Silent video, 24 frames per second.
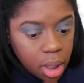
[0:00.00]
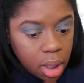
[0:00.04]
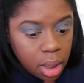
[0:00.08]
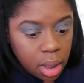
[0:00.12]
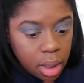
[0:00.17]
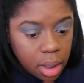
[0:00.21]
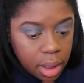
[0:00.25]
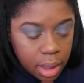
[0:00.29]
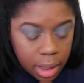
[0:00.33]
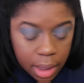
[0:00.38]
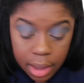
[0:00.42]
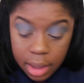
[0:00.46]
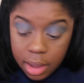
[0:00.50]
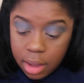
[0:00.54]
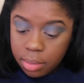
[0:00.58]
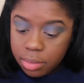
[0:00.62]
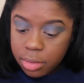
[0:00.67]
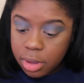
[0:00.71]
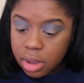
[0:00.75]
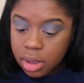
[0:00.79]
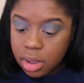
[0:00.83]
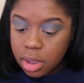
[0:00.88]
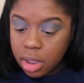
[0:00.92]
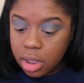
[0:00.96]
All right, I'm
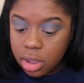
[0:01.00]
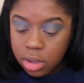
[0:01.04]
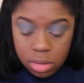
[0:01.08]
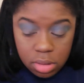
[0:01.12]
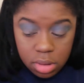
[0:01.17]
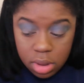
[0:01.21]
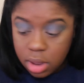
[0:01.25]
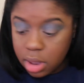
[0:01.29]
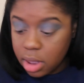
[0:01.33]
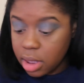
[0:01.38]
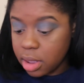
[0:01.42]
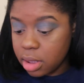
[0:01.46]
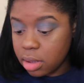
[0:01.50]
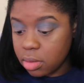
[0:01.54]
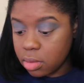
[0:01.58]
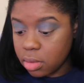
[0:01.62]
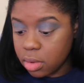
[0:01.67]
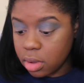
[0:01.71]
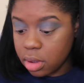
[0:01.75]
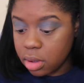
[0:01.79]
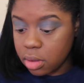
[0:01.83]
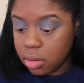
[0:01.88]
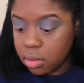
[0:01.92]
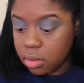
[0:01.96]
just gonna use this
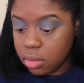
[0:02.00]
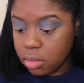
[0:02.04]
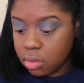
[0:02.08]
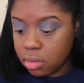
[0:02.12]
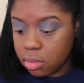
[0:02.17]
one.